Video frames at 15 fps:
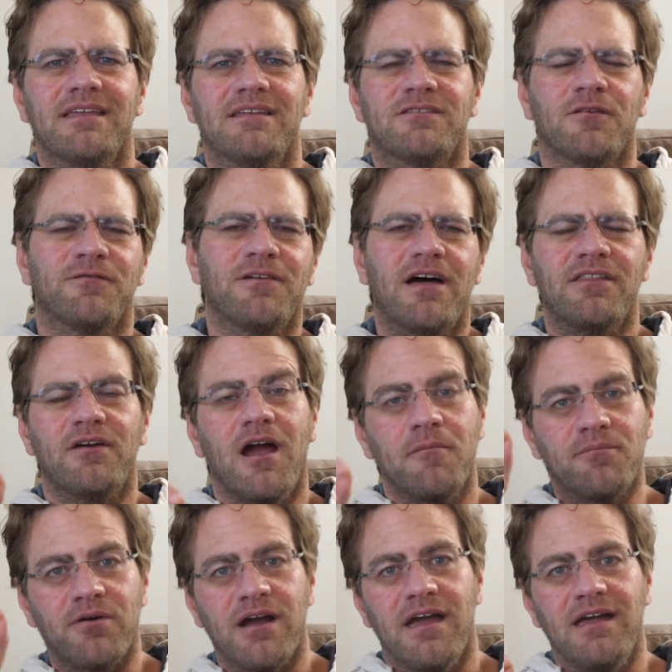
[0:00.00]
So Father, I
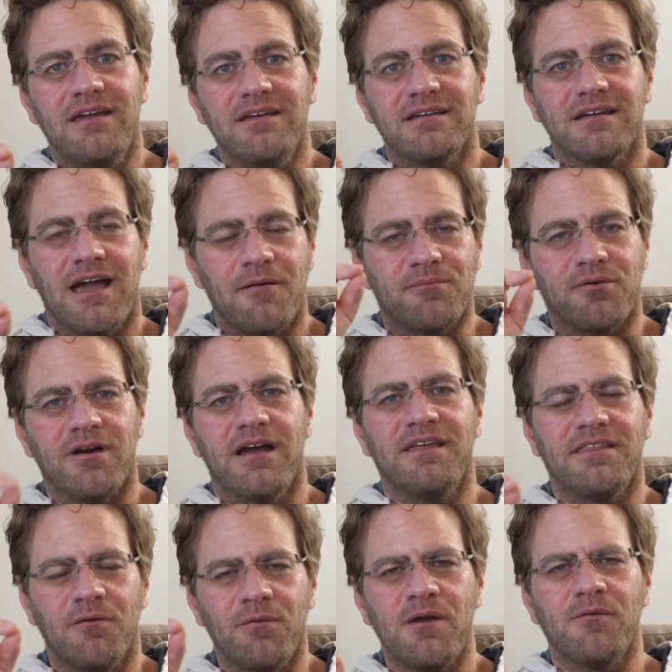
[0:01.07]
pray
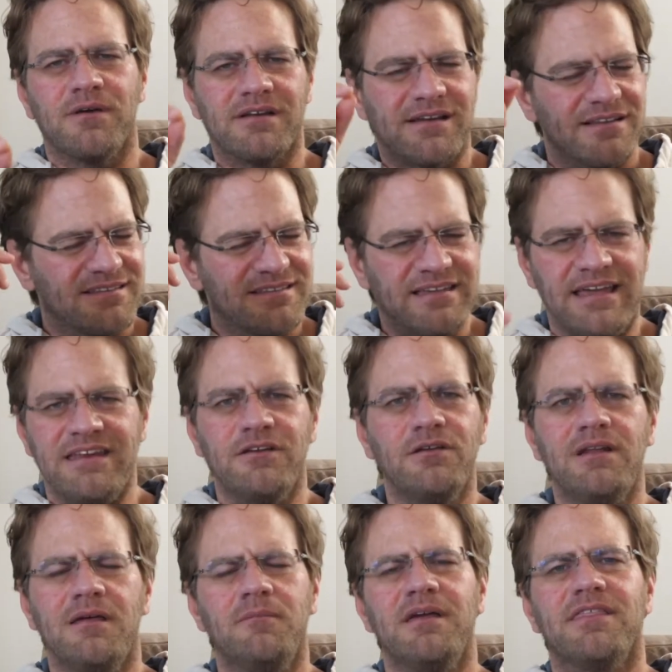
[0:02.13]
that we would
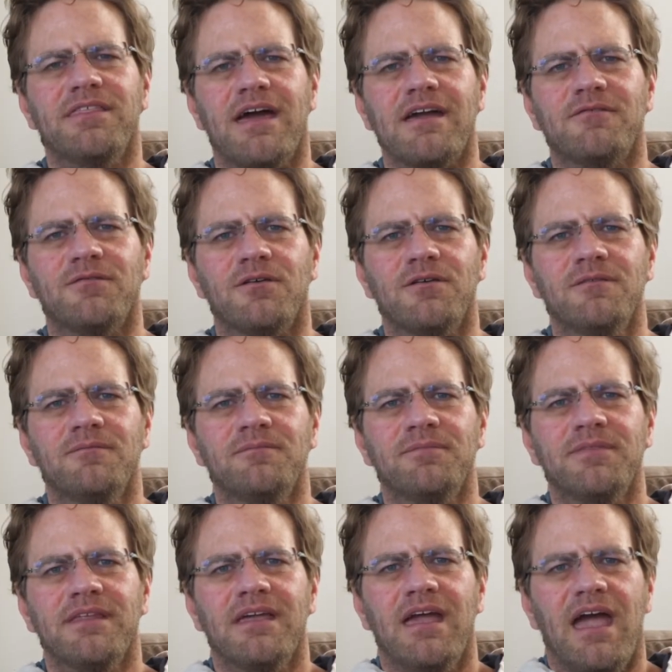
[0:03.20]
continually be thankful.
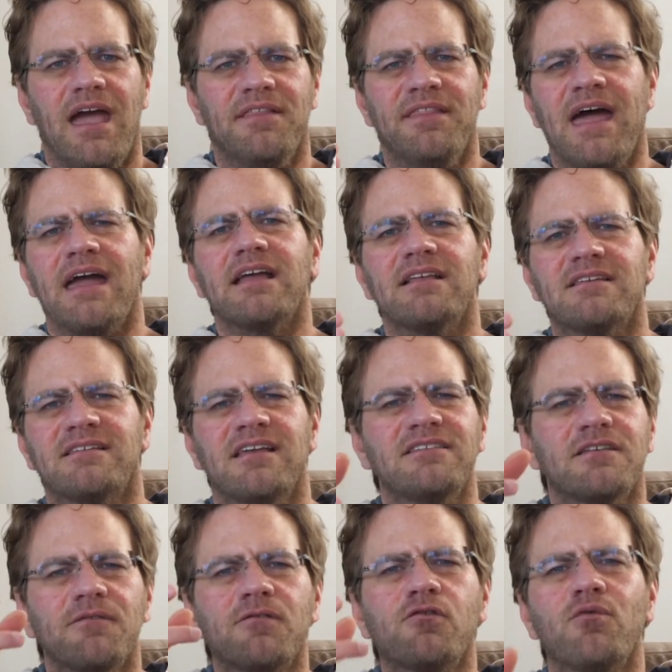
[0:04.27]
And that
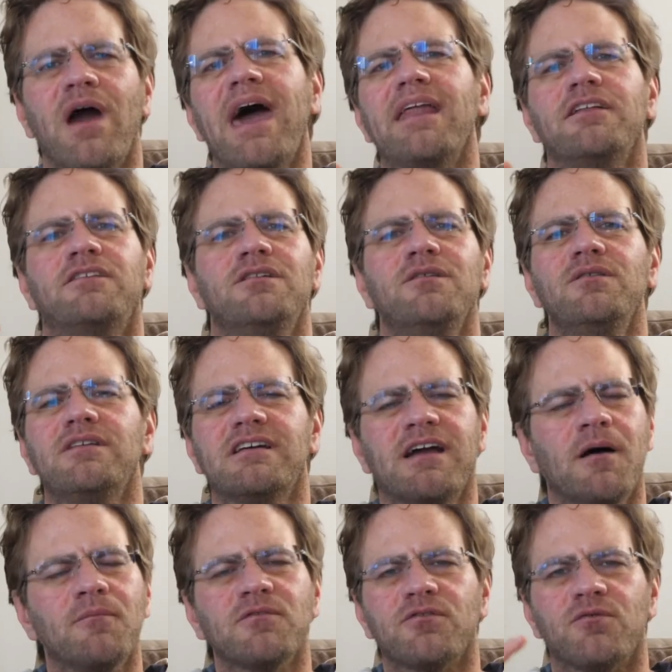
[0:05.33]
sense of gratitude
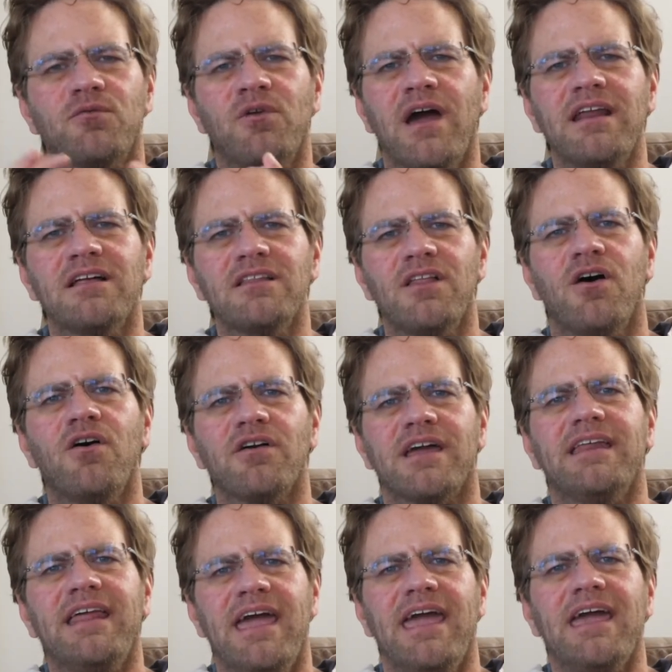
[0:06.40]
comes right along
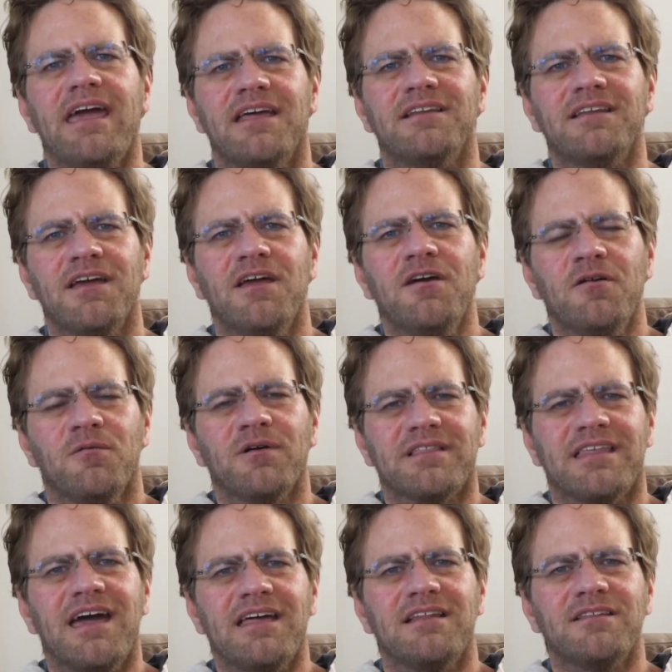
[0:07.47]
in hand with
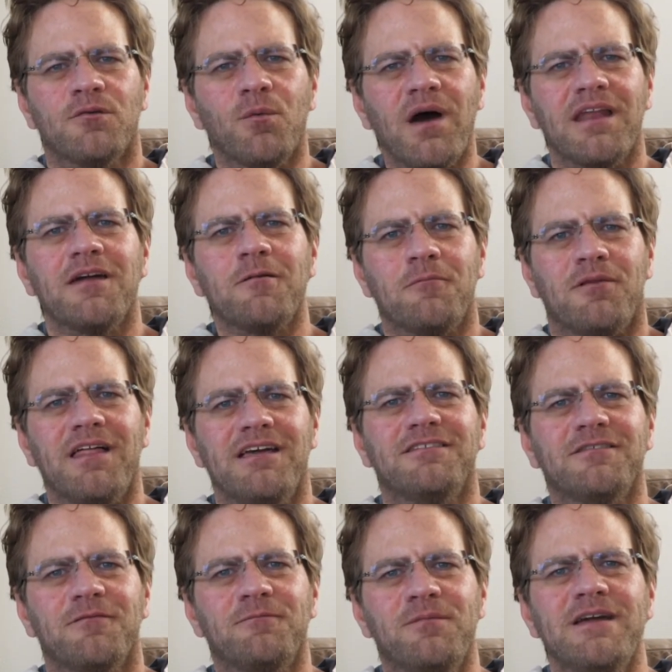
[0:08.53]
that dwelling
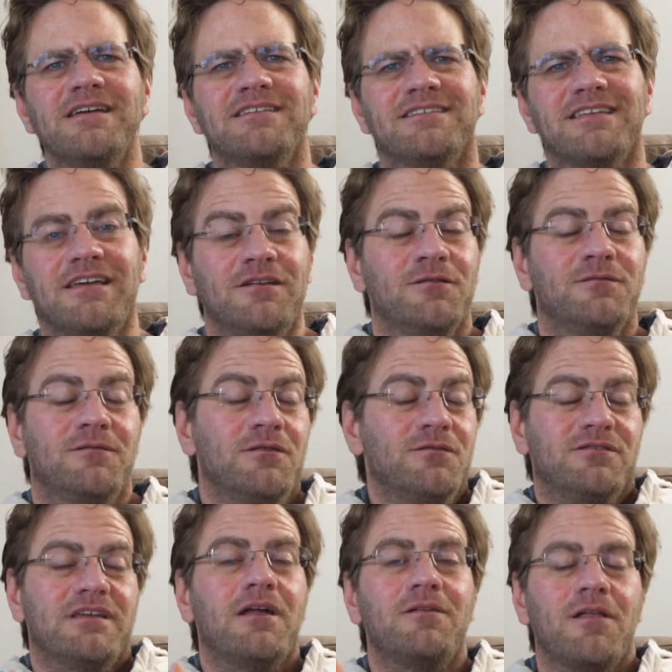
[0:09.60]
place of peace that you
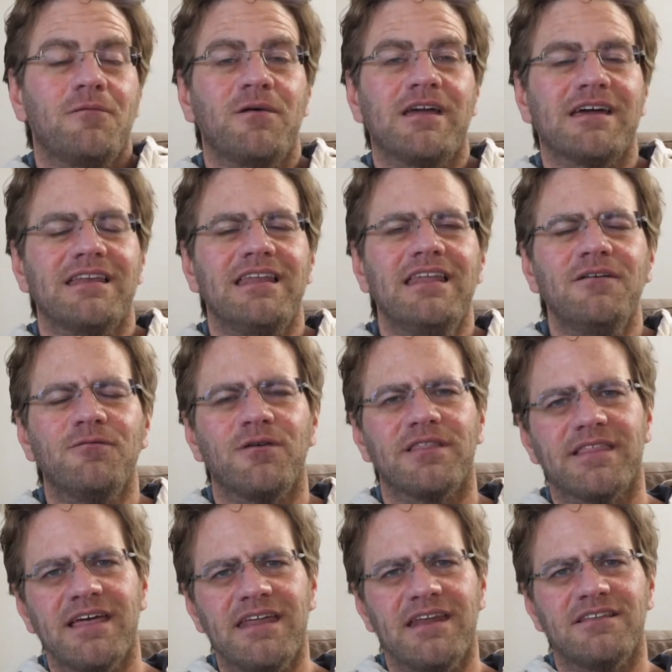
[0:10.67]
said that we can live
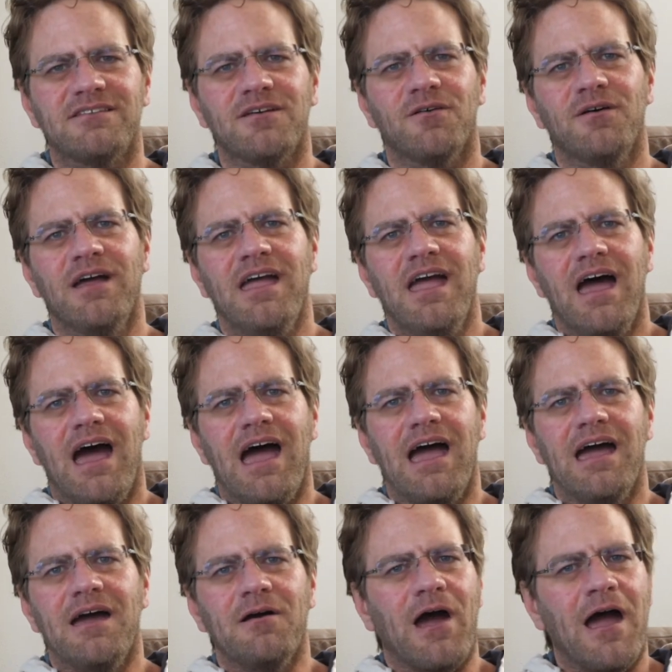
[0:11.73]
within. And so
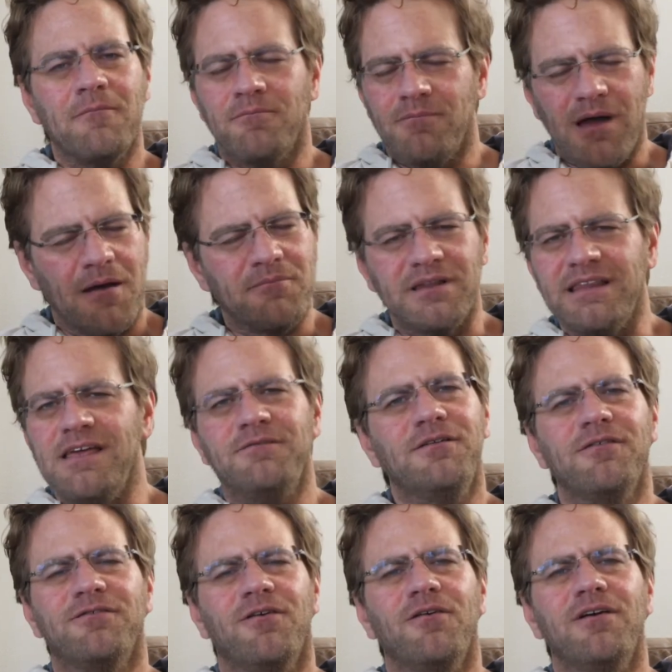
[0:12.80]
I believe you
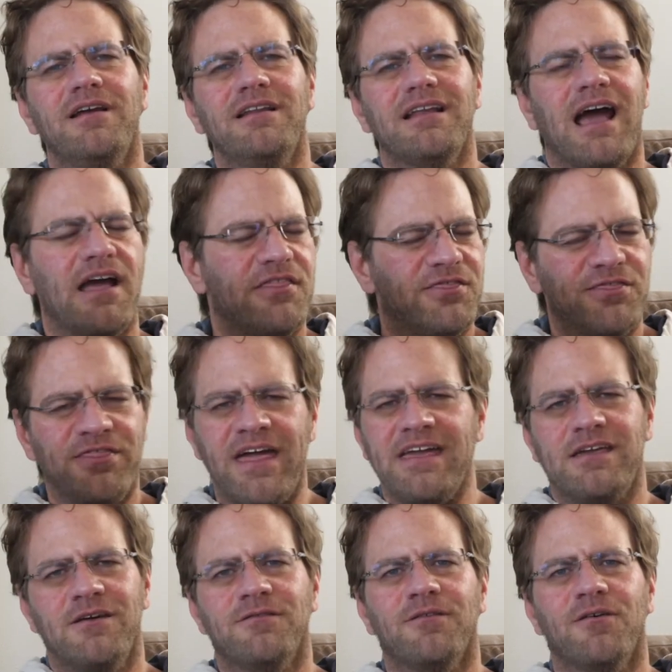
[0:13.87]
for it. I
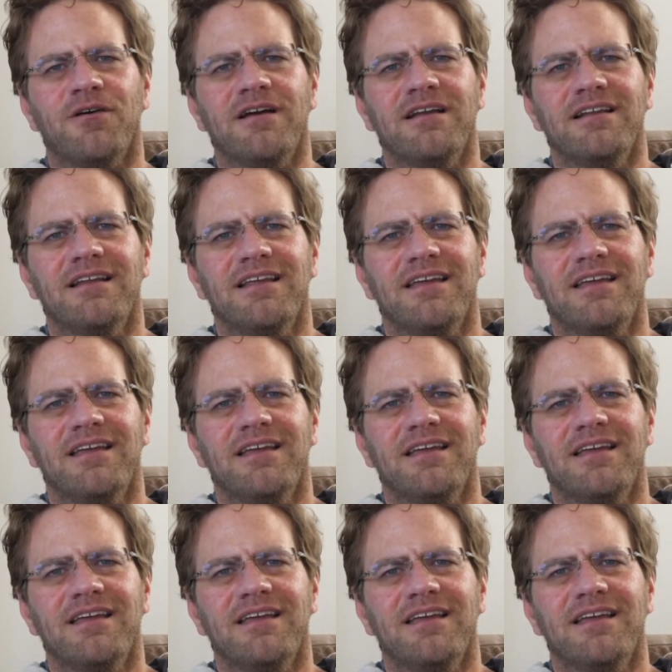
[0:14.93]
thank you for it.